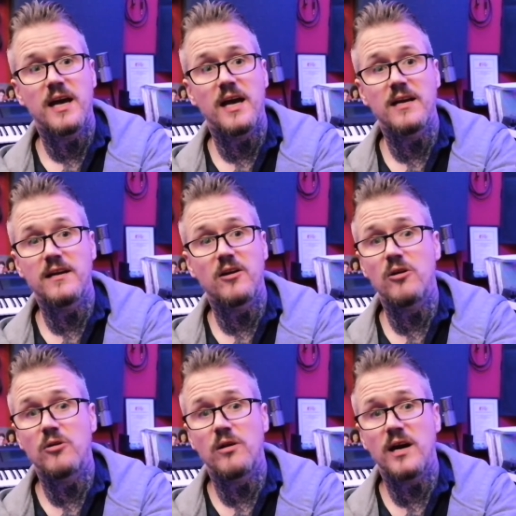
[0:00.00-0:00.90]
And
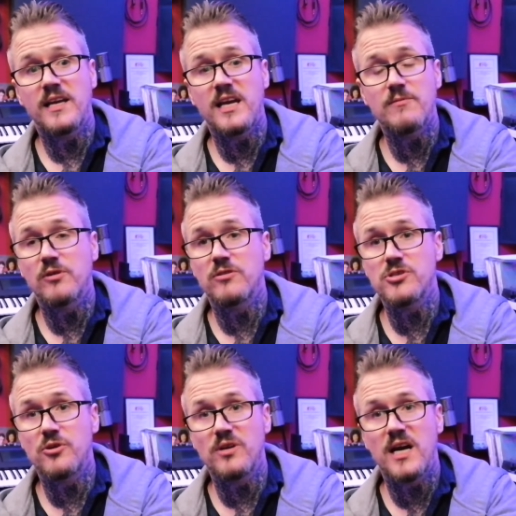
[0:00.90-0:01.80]
oh, I kept all the
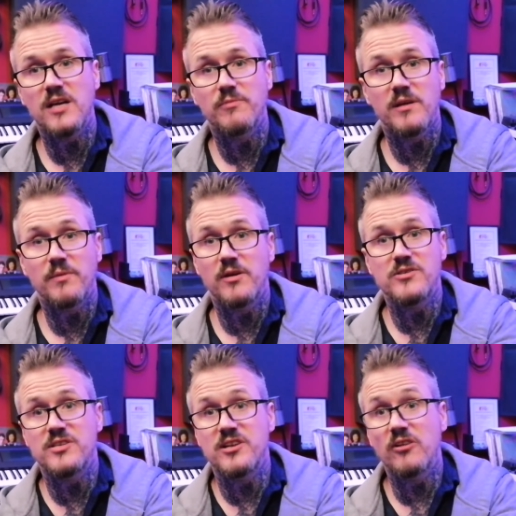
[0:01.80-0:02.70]
stock hardware
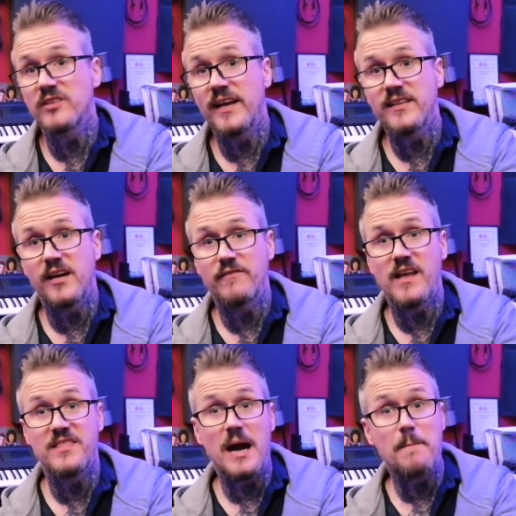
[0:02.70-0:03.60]
because in the unlikely
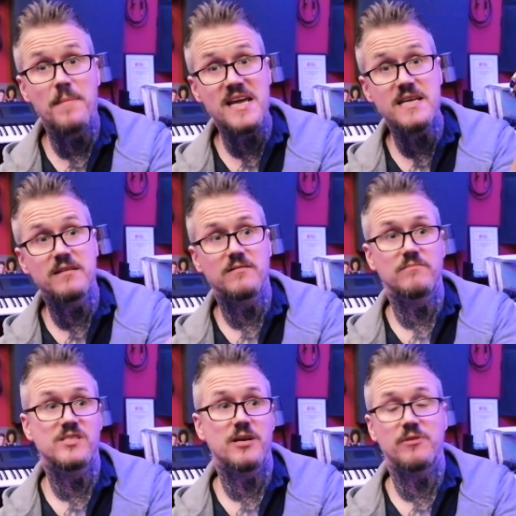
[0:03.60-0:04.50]
event that I might
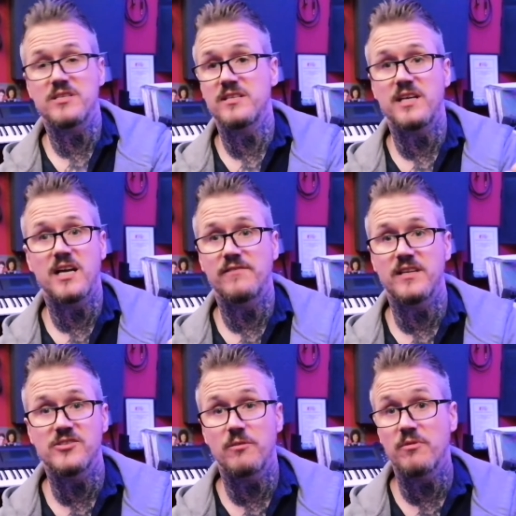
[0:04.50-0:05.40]
sell this guitar if I
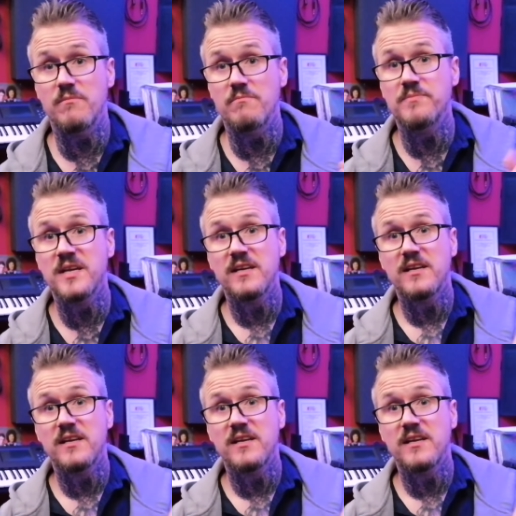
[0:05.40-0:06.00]
get something,